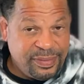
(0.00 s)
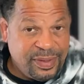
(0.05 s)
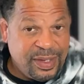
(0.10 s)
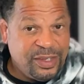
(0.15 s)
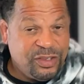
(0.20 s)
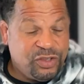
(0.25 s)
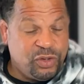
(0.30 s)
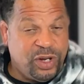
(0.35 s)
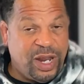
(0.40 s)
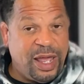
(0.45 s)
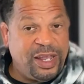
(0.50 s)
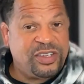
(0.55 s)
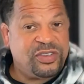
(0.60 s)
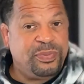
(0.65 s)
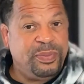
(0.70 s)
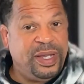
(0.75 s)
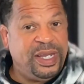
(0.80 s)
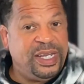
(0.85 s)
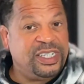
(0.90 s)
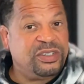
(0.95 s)
So that's
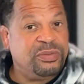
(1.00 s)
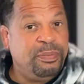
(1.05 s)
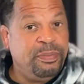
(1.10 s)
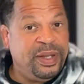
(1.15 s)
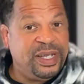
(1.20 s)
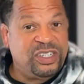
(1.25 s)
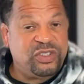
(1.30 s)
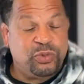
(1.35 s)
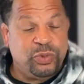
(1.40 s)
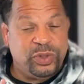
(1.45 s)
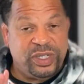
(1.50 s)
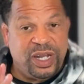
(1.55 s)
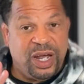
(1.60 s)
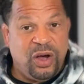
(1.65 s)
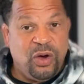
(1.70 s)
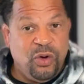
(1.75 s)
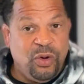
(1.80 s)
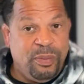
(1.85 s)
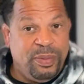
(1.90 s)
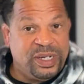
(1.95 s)
it's mixed with a
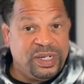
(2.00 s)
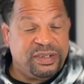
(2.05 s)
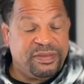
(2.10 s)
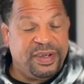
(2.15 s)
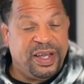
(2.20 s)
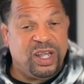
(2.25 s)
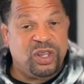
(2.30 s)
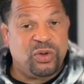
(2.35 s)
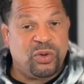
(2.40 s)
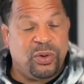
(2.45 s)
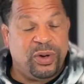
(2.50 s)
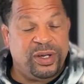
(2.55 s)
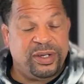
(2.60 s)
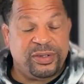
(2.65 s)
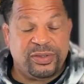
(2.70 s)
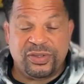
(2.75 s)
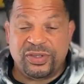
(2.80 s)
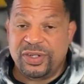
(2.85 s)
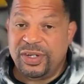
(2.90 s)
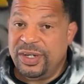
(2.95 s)
whole bunch of other
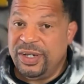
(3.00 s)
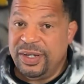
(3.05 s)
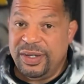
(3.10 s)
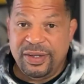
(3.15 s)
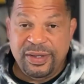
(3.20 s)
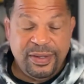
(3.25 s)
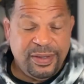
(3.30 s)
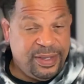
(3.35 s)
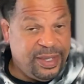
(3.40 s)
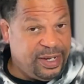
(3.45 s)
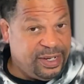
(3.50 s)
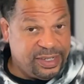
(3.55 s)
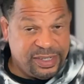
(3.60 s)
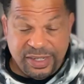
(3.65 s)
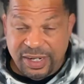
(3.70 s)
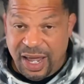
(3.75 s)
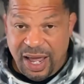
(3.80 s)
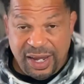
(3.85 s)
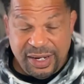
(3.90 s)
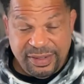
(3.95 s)
oils that is
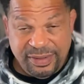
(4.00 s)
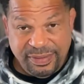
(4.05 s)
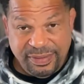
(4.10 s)
not.